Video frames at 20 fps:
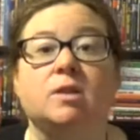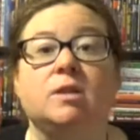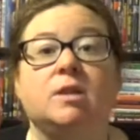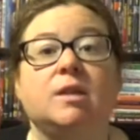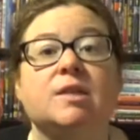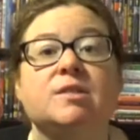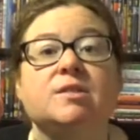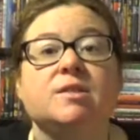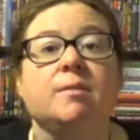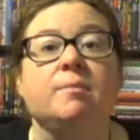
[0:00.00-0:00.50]

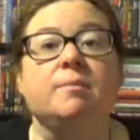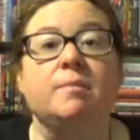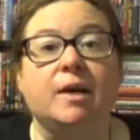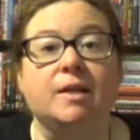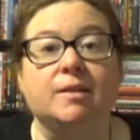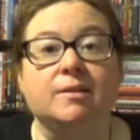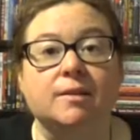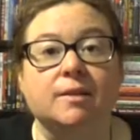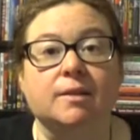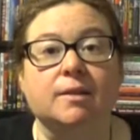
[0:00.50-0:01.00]
It's an
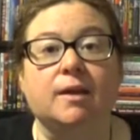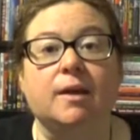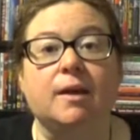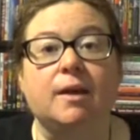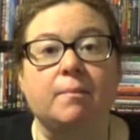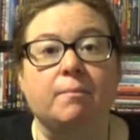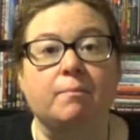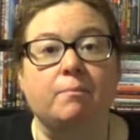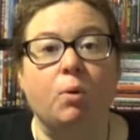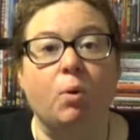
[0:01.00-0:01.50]
amazing,
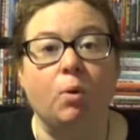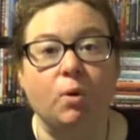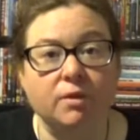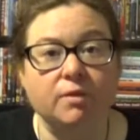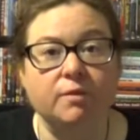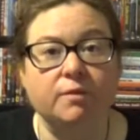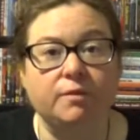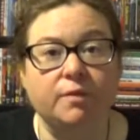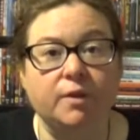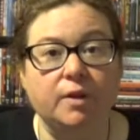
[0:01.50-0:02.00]

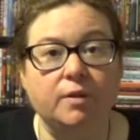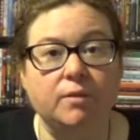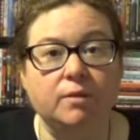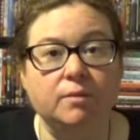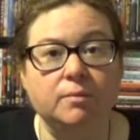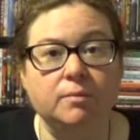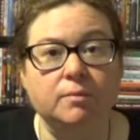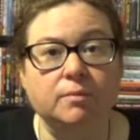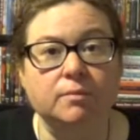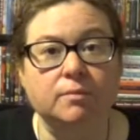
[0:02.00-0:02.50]
important
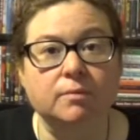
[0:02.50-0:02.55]
film.